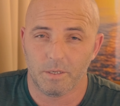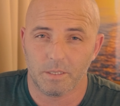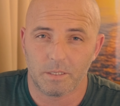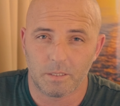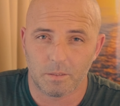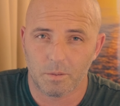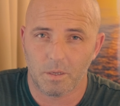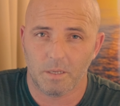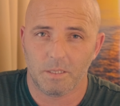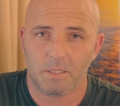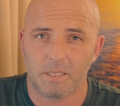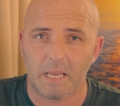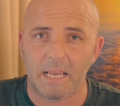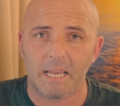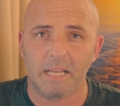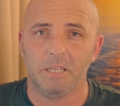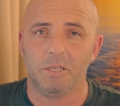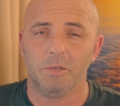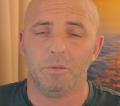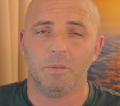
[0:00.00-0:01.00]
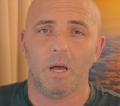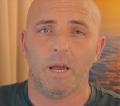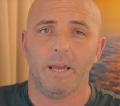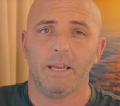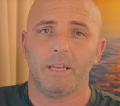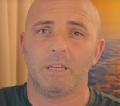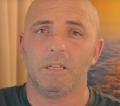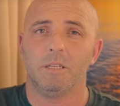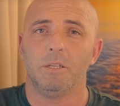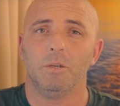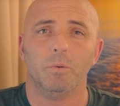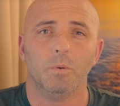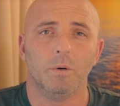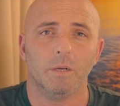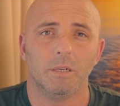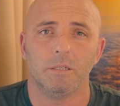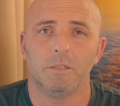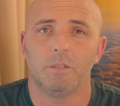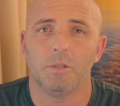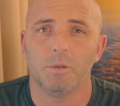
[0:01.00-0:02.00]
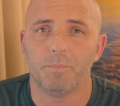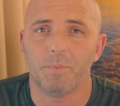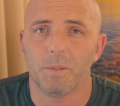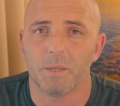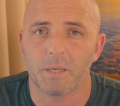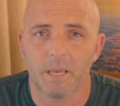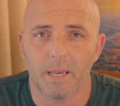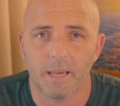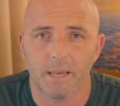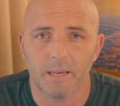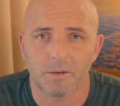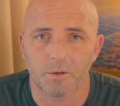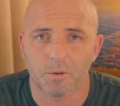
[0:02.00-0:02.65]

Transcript: it's a scene you like and you want to duplicate,